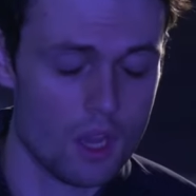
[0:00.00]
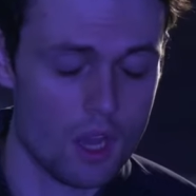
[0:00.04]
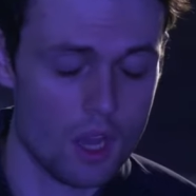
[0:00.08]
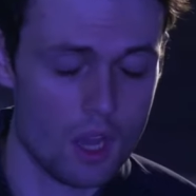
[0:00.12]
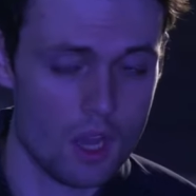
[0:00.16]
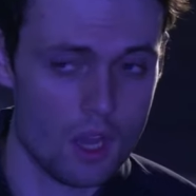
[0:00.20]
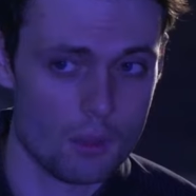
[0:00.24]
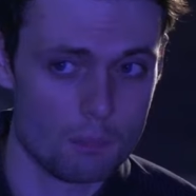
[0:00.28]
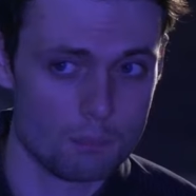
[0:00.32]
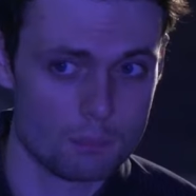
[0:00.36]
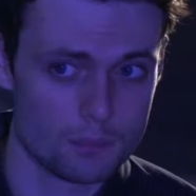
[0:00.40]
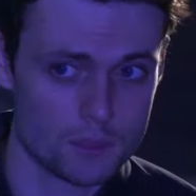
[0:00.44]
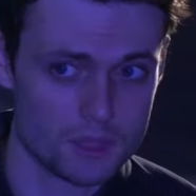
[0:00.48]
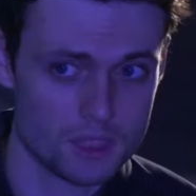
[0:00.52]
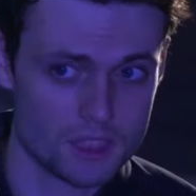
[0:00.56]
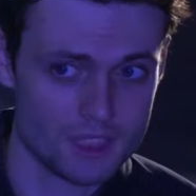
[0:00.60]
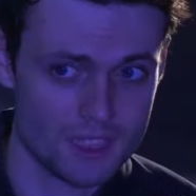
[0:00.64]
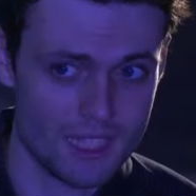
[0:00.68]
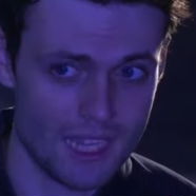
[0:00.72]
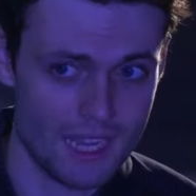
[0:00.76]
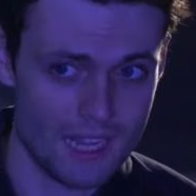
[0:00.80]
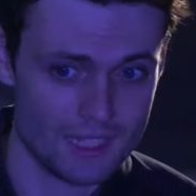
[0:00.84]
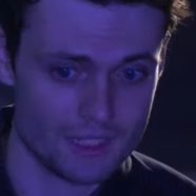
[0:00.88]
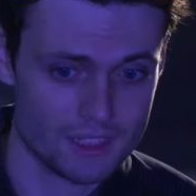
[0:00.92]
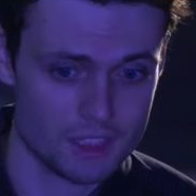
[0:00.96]
um,
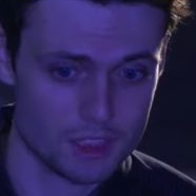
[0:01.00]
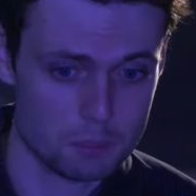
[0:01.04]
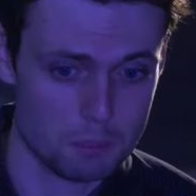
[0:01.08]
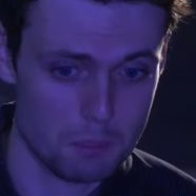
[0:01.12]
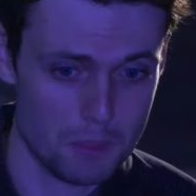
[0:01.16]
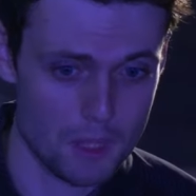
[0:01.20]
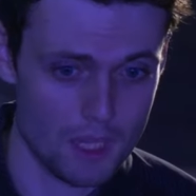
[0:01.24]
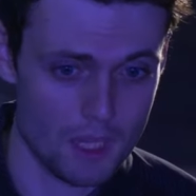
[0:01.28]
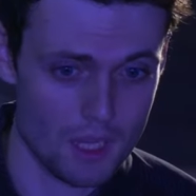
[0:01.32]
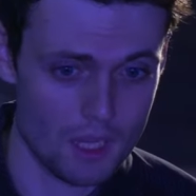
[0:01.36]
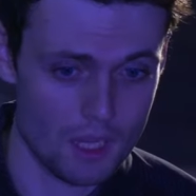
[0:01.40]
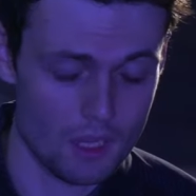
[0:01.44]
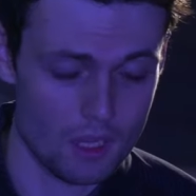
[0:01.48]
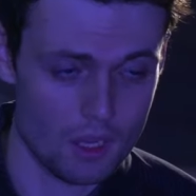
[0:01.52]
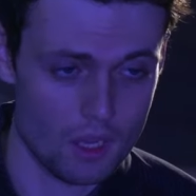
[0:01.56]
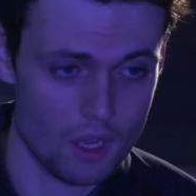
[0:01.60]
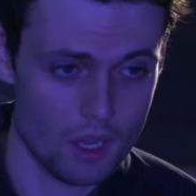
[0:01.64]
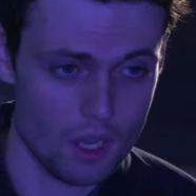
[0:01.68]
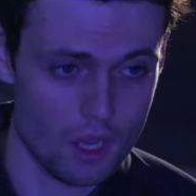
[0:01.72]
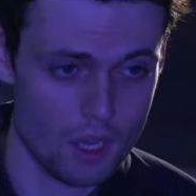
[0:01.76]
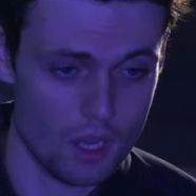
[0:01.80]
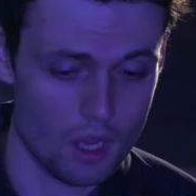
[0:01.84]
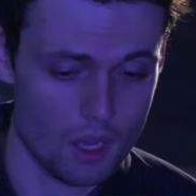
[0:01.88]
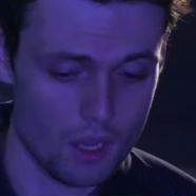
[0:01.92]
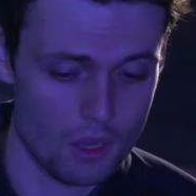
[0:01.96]
stance be
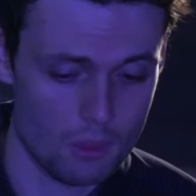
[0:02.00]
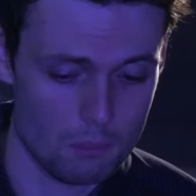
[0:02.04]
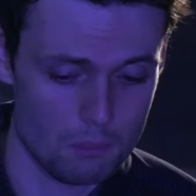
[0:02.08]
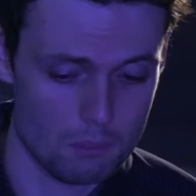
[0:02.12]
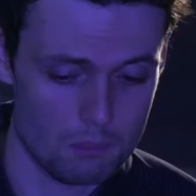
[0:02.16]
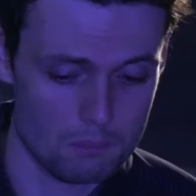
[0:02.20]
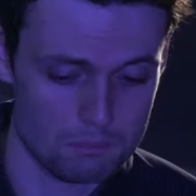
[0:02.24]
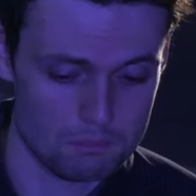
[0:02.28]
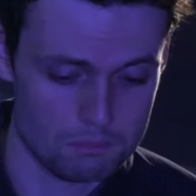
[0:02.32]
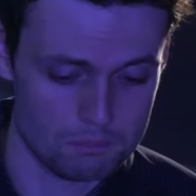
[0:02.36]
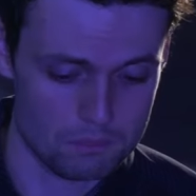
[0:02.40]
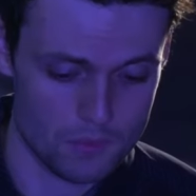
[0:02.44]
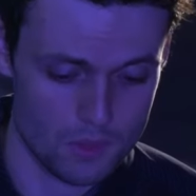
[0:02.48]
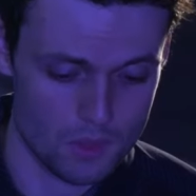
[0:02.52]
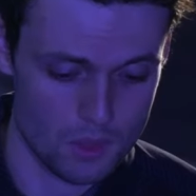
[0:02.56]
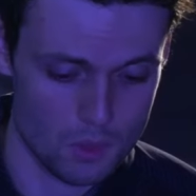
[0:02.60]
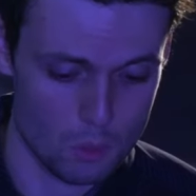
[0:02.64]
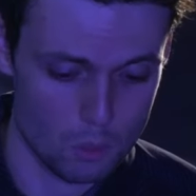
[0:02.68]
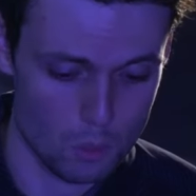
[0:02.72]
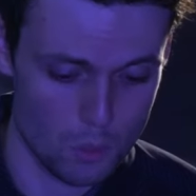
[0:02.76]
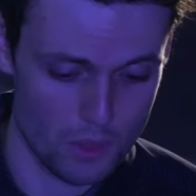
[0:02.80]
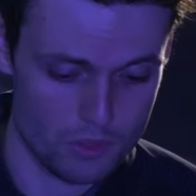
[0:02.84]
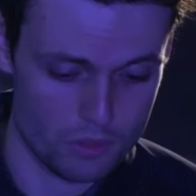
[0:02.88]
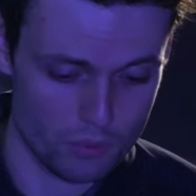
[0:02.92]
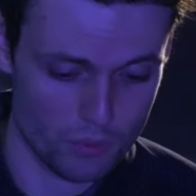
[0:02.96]
um,
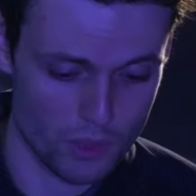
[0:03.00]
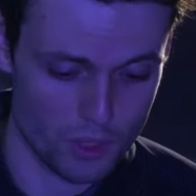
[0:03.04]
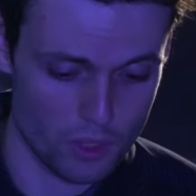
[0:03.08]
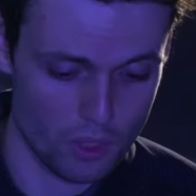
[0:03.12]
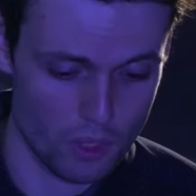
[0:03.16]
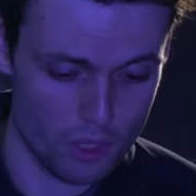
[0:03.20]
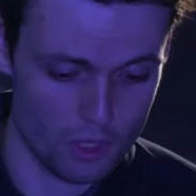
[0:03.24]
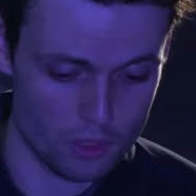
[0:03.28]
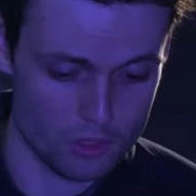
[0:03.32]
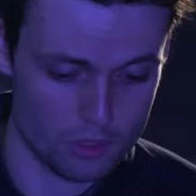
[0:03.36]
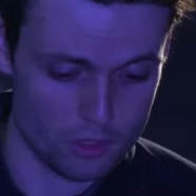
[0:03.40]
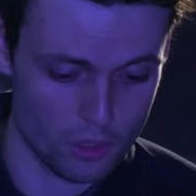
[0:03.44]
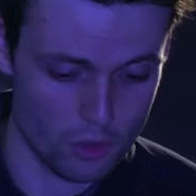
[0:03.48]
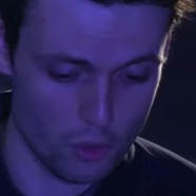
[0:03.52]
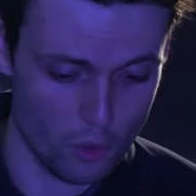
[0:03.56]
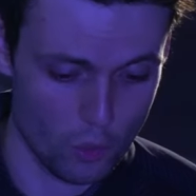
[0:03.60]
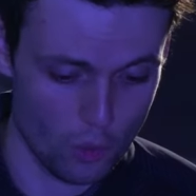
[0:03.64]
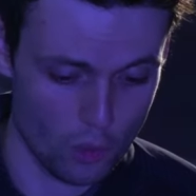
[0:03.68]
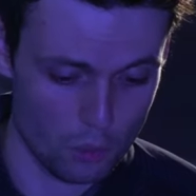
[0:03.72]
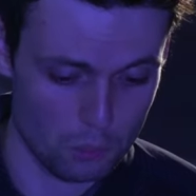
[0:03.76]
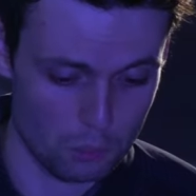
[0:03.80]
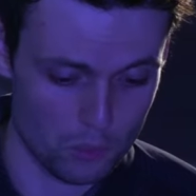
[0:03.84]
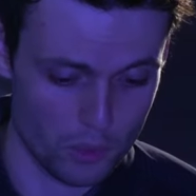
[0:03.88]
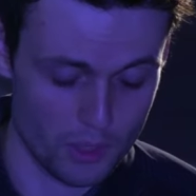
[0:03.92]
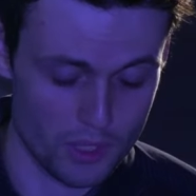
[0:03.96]
with regard to
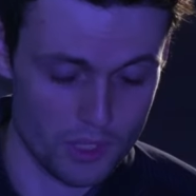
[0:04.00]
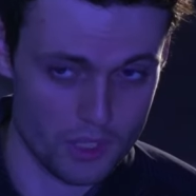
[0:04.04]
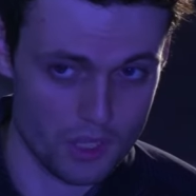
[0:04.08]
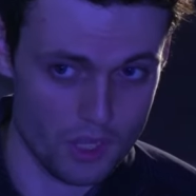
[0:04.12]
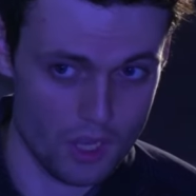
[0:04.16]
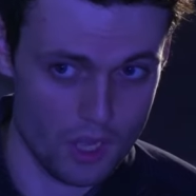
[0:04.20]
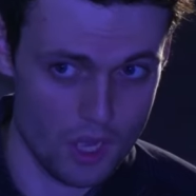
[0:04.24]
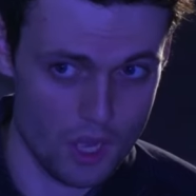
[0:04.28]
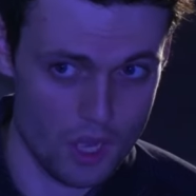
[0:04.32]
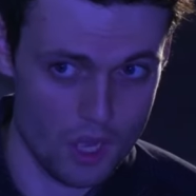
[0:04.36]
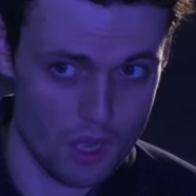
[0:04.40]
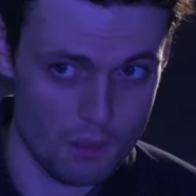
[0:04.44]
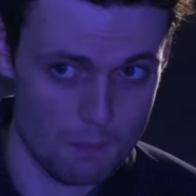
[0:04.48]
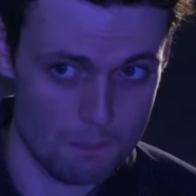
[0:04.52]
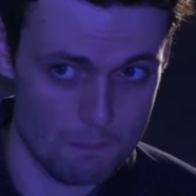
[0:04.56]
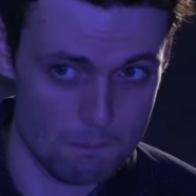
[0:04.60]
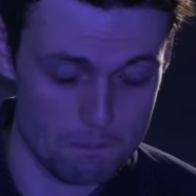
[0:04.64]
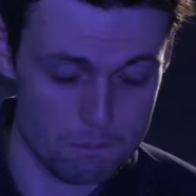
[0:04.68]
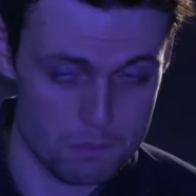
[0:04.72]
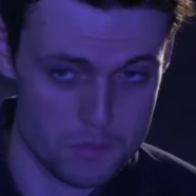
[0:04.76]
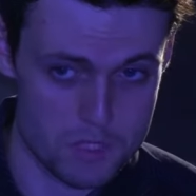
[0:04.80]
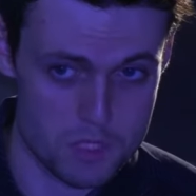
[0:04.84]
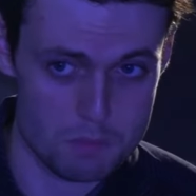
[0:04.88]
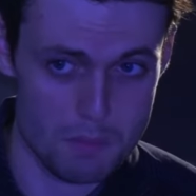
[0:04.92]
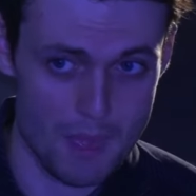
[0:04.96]
corporate
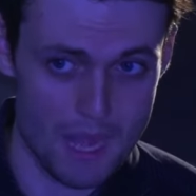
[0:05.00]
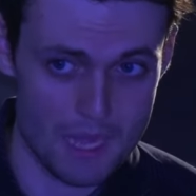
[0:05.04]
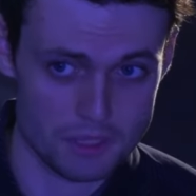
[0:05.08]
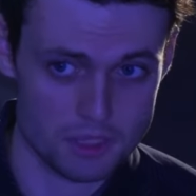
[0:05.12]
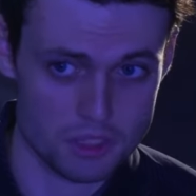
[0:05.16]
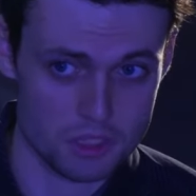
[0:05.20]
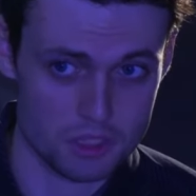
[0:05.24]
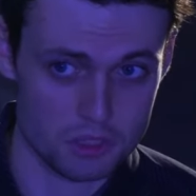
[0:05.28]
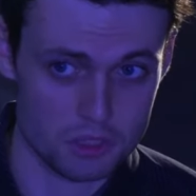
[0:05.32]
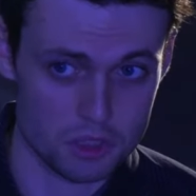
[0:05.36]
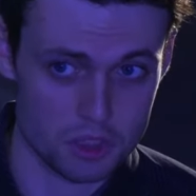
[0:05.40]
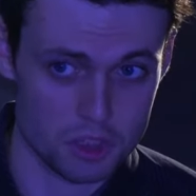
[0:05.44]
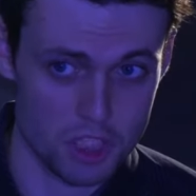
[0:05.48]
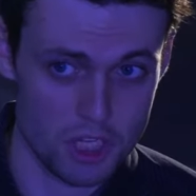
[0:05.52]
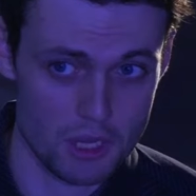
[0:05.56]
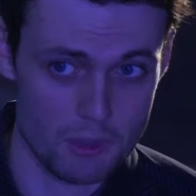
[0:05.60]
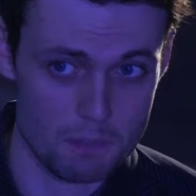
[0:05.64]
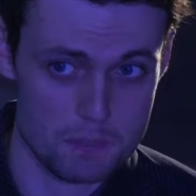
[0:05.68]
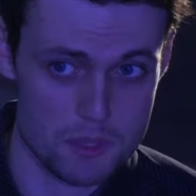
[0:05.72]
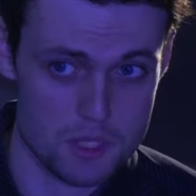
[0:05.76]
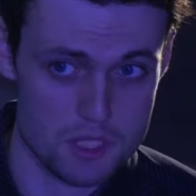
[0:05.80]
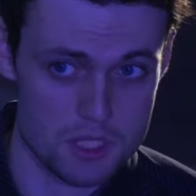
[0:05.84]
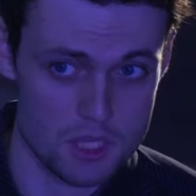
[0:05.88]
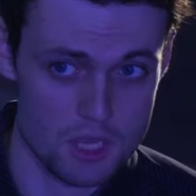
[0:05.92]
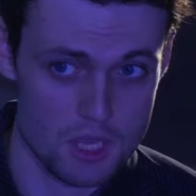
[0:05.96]
um,
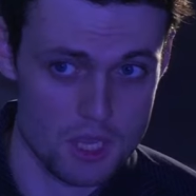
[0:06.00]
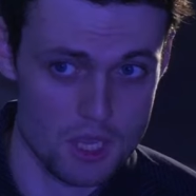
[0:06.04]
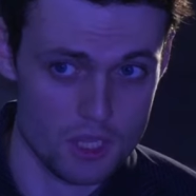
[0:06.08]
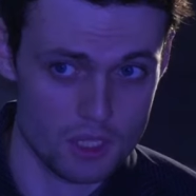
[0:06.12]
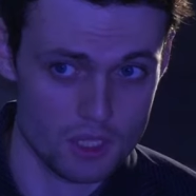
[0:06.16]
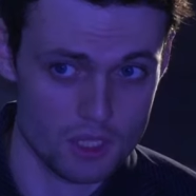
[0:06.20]
sponsorships,